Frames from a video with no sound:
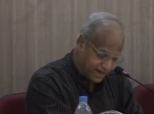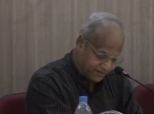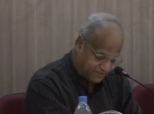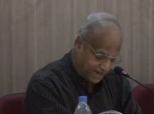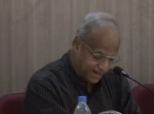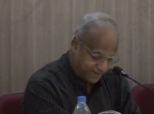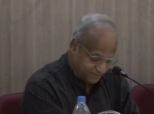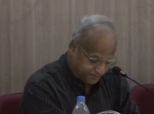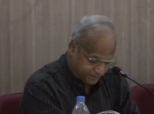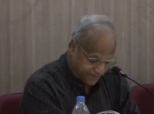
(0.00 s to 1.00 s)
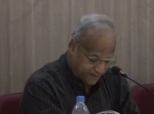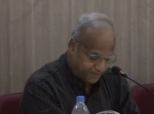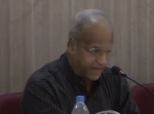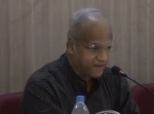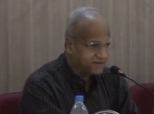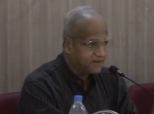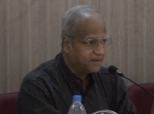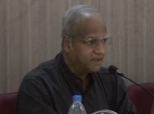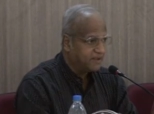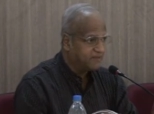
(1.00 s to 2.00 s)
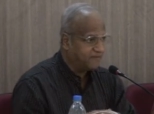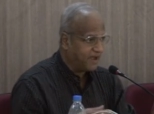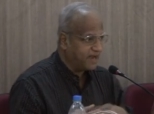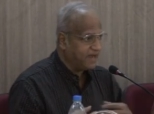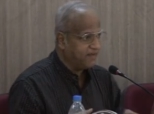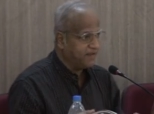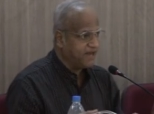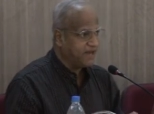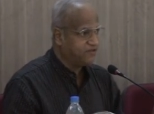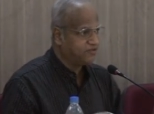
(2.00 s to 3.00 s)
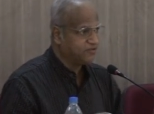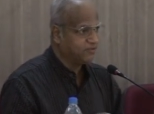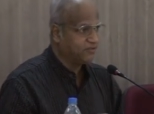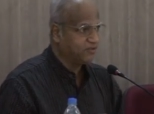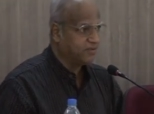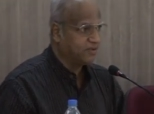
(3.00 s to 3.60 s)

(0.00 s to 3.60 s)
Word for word: have said that finally we need to